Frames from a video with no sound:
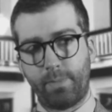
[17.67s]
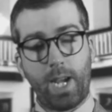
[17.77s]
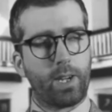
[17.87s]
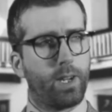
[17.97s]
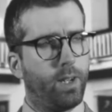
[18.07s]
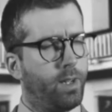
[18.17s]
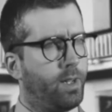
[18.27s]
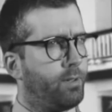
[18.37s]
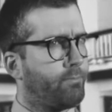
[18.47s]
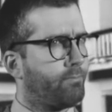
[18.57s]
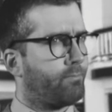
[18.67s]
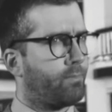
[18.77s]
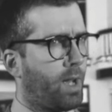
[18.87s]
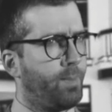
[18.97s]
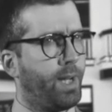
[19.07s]
Heck,
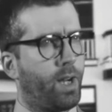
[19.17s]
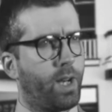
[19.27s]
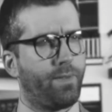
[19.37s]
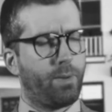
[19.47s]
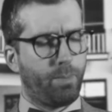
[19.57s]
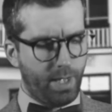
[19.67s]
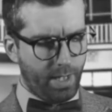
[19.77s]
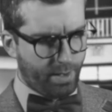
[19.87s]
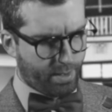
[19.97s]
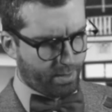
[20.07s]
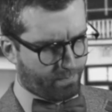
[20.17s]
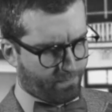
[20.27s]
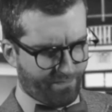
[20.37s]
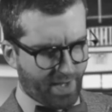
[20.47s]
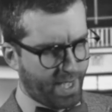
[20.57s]
I may not even be the
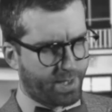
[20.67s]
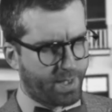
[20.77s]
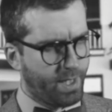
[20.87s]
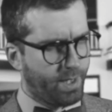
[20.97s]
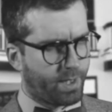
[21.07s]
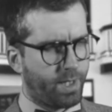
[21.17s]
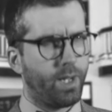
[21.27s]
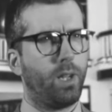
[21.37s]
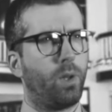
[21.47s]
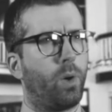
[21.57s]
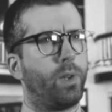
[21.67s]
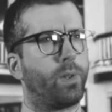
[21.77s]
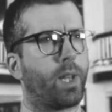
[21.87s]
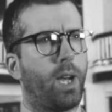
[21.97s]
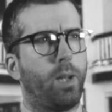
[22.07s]
fancy city lawyer
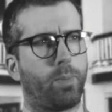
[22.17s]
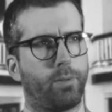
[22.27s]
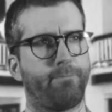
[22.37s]
type.